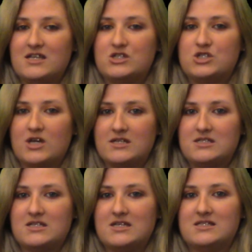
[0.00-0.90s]
it
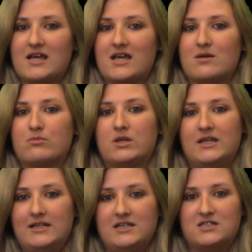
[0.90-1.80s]
just is a
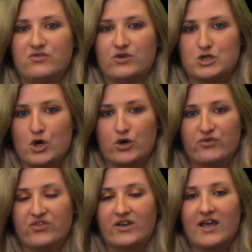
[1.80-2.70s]
completely different
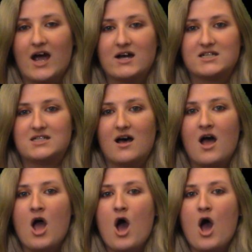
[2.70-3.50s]
tone for the character.